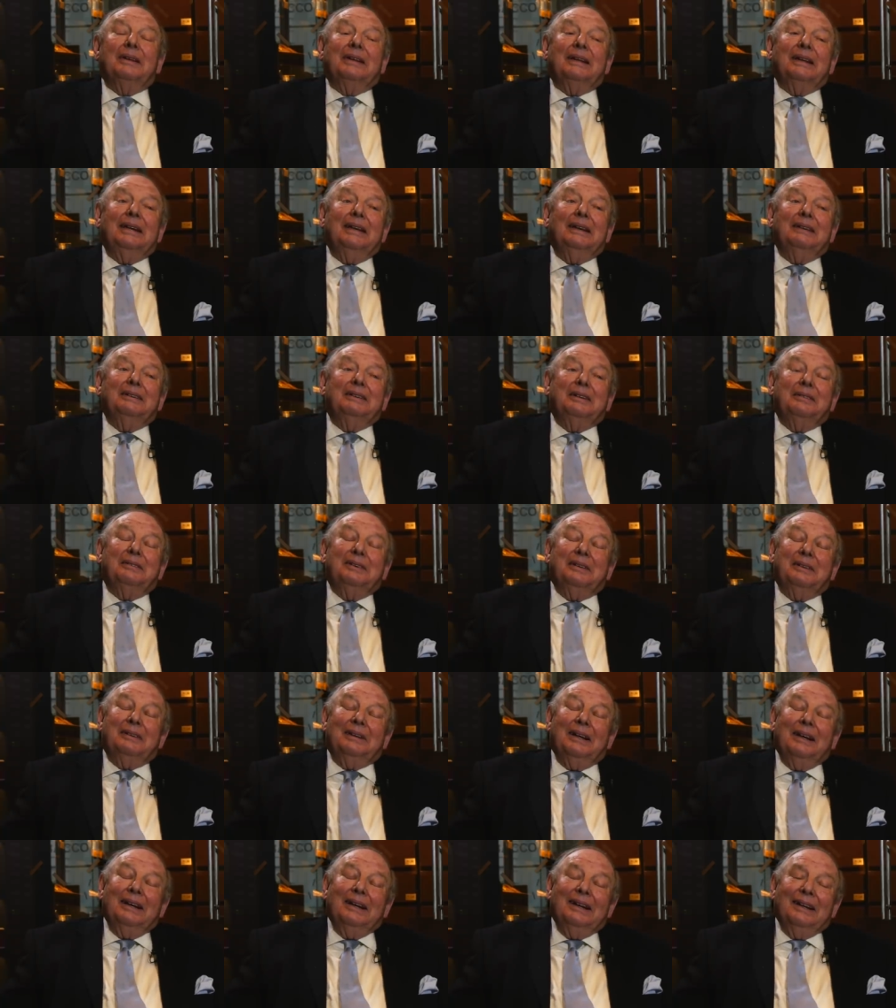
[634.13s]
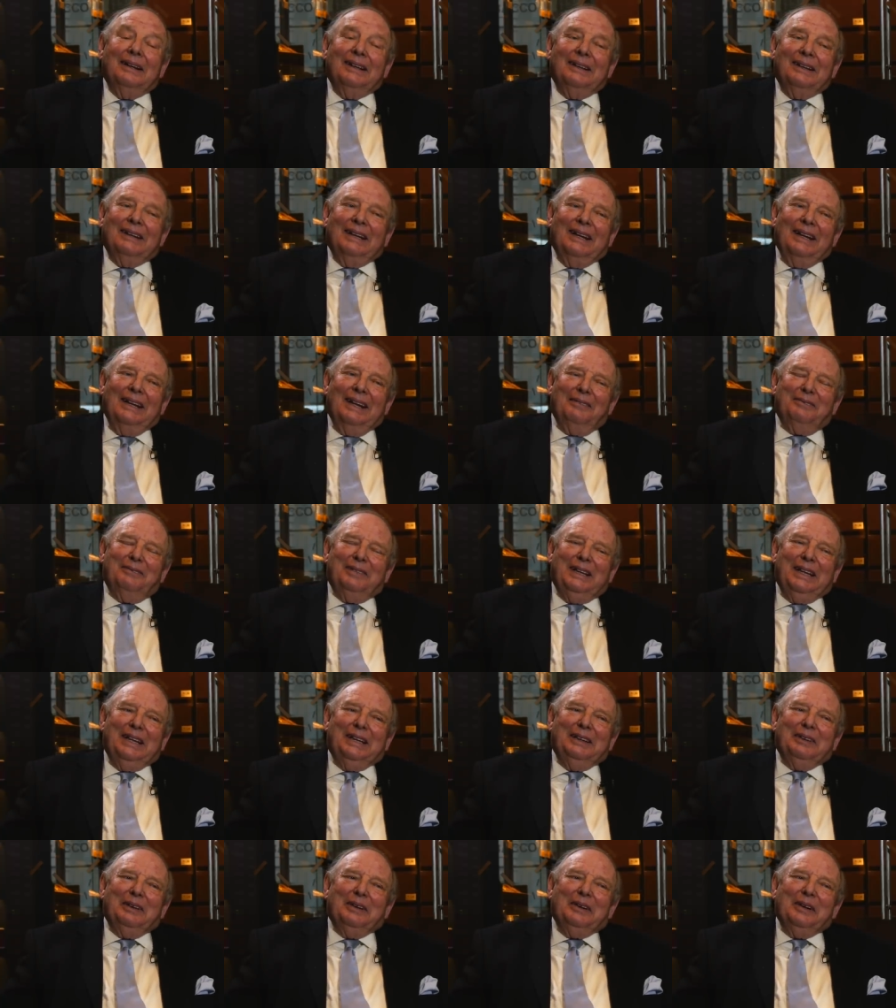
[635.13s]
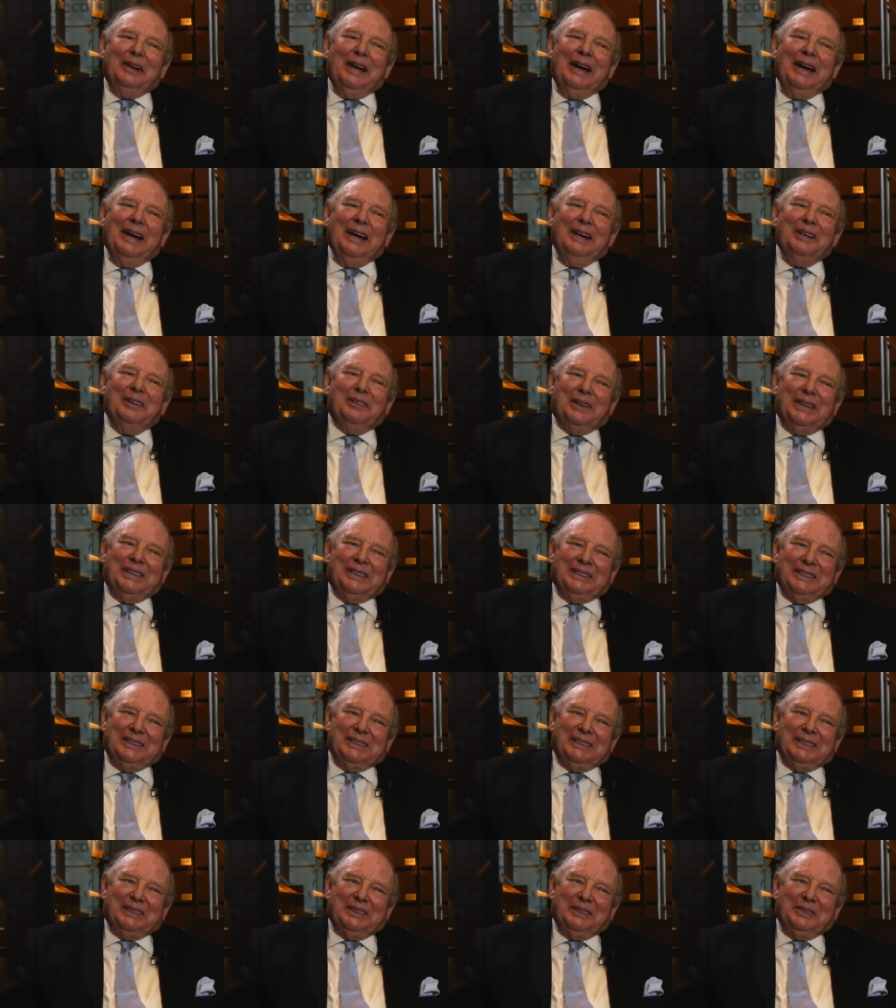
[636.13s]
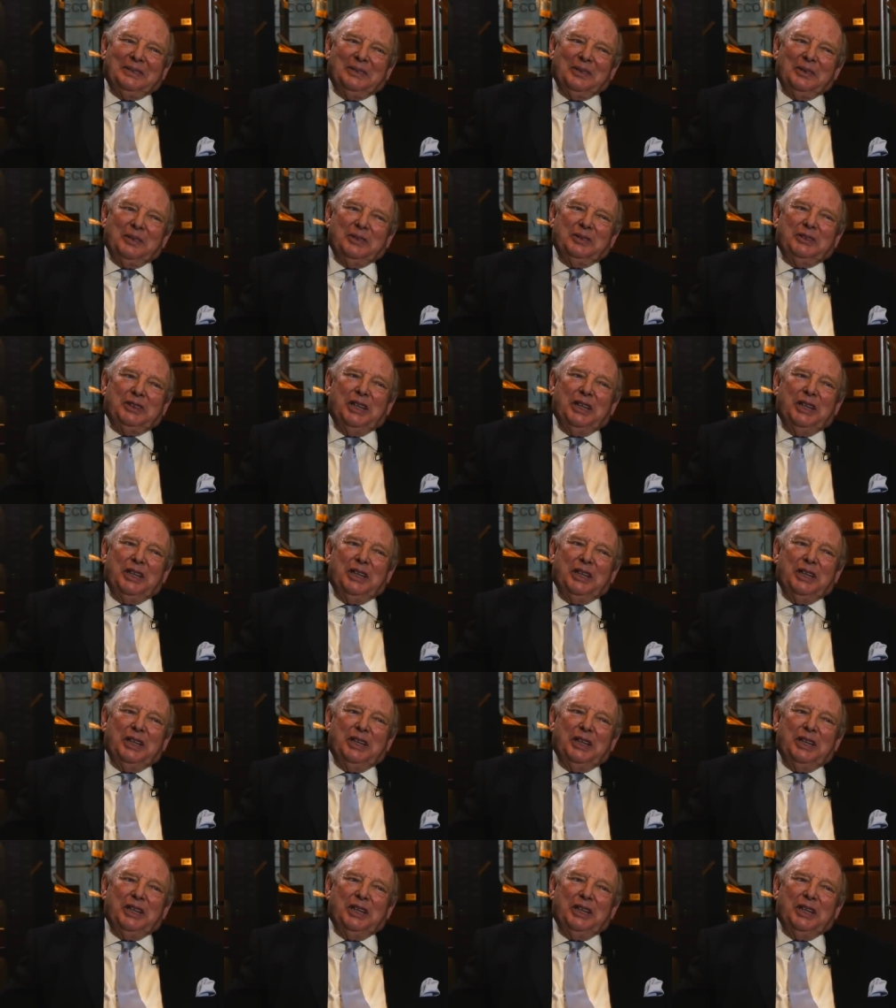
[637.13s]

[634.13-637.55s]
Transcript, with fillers: the the lovely hairdressers, yes.